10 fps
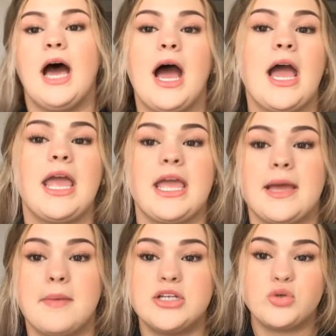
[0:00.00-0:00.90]
I
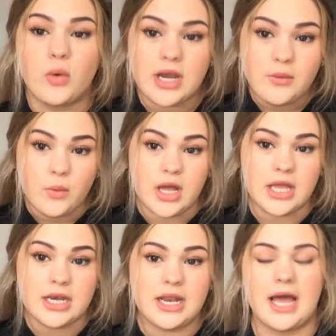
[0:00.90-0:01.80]
am
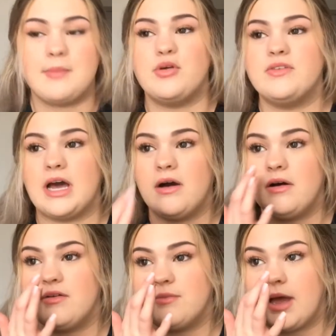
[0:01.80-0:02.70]
21. I moved
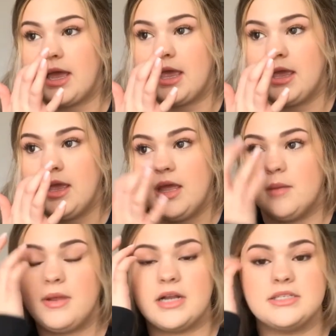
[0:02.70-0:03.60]
out of my
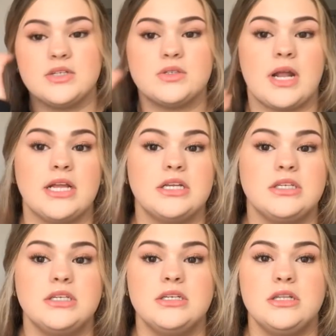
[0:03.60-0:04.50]
parents' house and
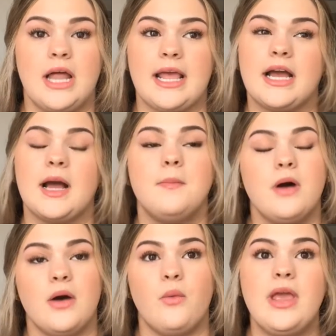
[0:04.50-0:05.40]

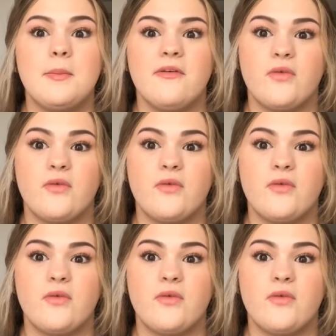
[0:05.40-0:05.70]
a week